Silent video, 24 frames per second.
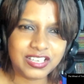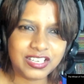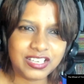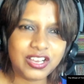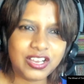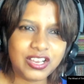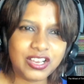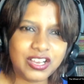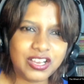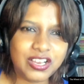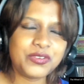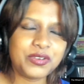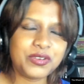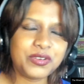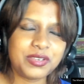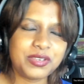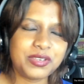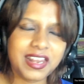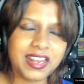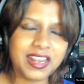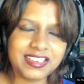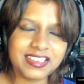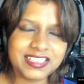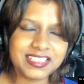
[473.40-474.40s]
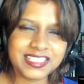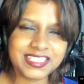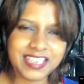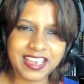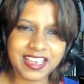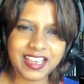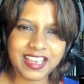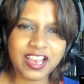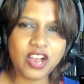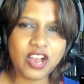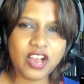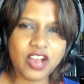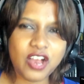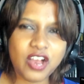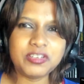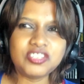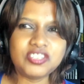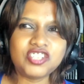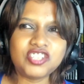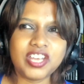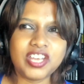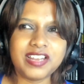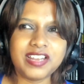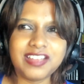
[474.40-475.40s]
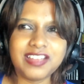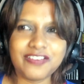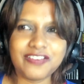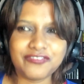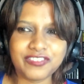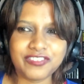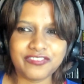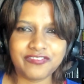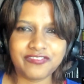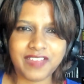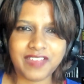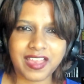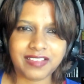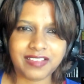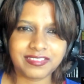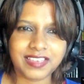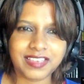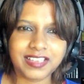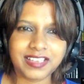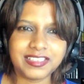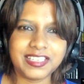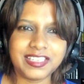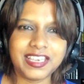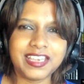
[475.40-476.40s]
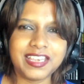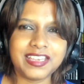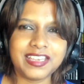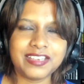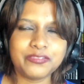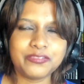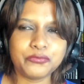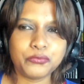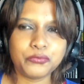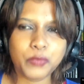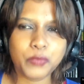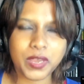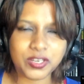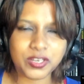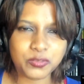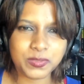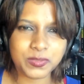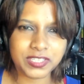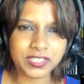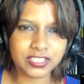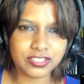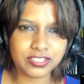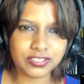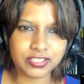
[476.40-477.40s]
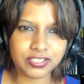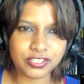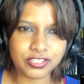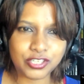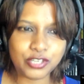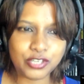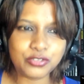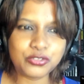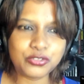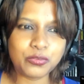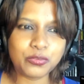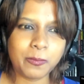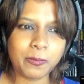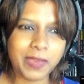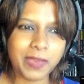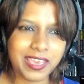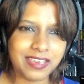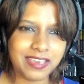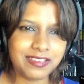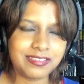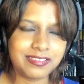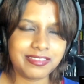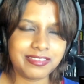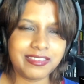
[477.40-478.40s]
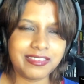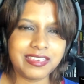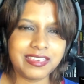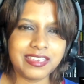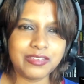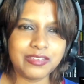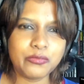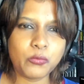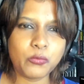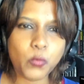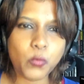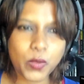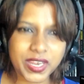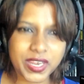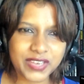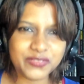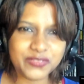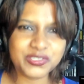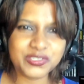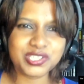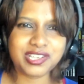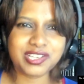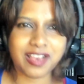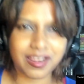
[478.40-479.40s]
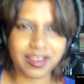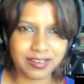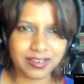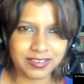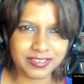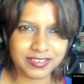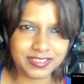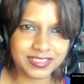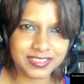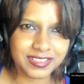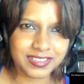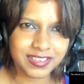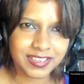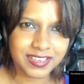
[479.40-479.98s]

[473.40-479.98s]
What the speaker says: Also, can I say how much I love the fact that they went with the decision to make the weaves colored?